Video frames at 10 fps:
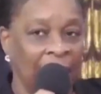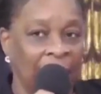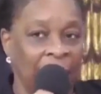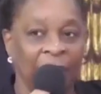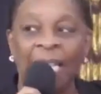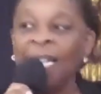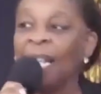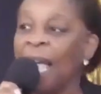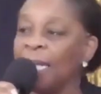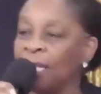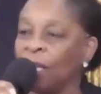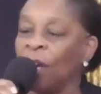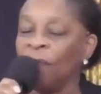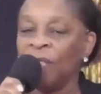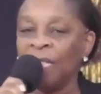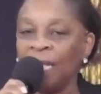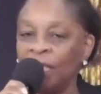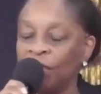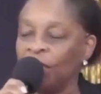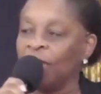But the last
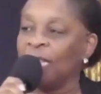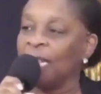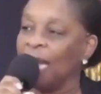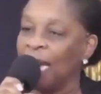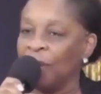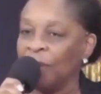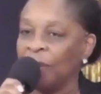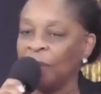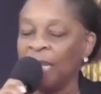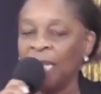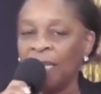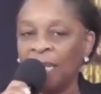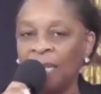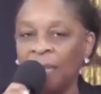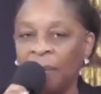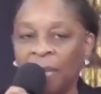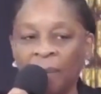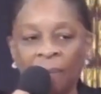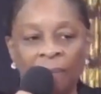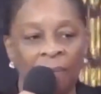conversation that he had with me, he said to me,
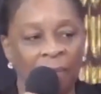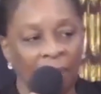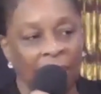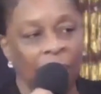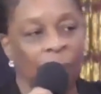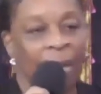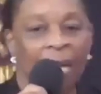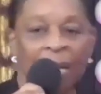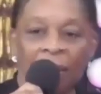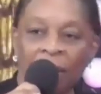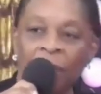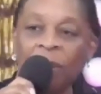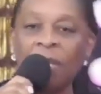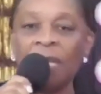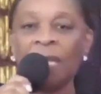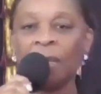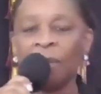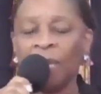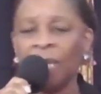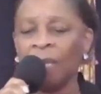Why, you must hate
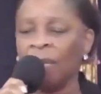me.